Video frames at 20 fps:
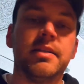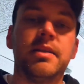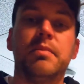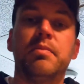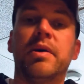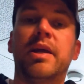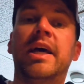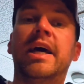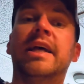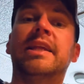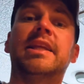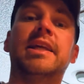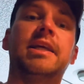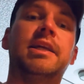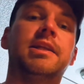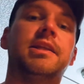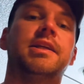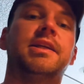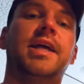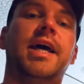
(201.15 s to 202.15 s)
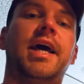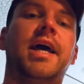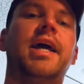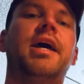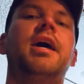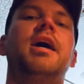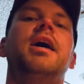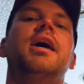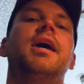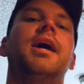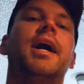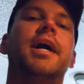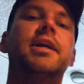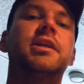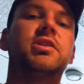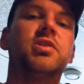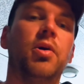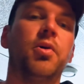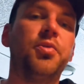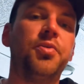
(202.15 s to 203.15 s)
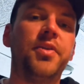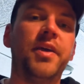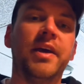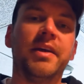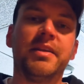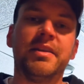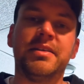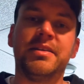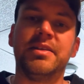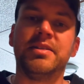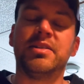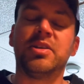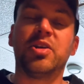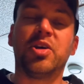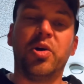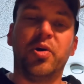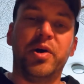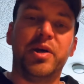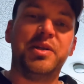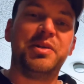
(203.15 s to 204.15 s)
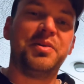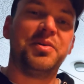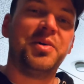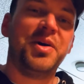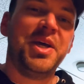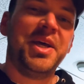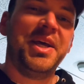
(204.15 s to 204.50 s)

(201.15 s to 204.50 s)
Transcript: But at the end of the day, I don't think this is going to